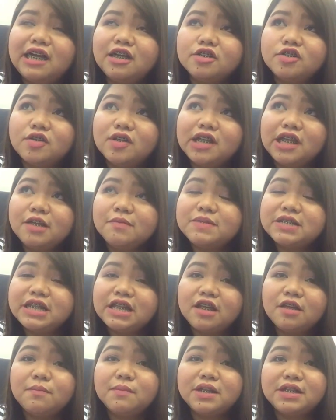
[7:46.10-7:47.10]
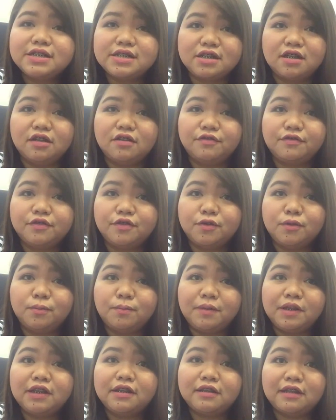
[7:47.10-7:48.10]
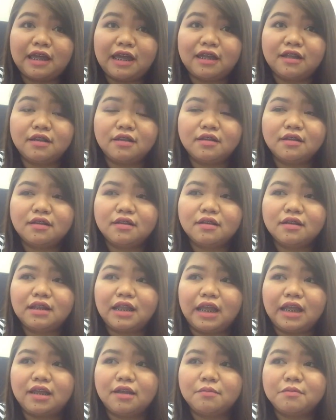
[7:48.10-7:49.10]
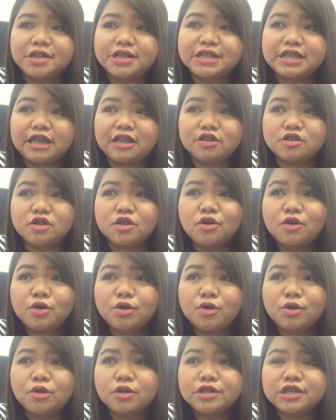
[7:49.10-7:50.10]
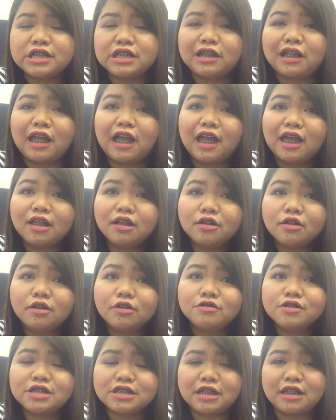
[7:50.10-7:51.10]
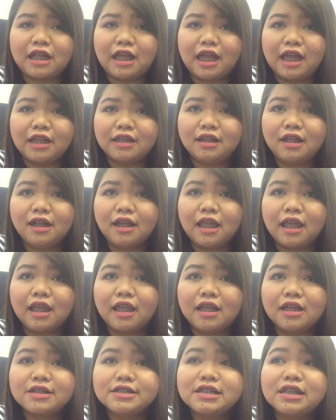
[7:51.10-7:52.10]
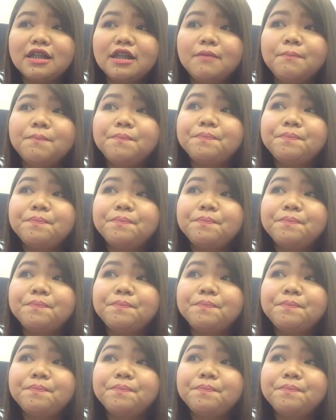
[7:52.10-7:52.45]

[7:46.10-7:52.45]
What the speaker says: Actually, I'm seeing myself to be that, like Miss Saint Choco, sina Antlut, sina Anakay, kasi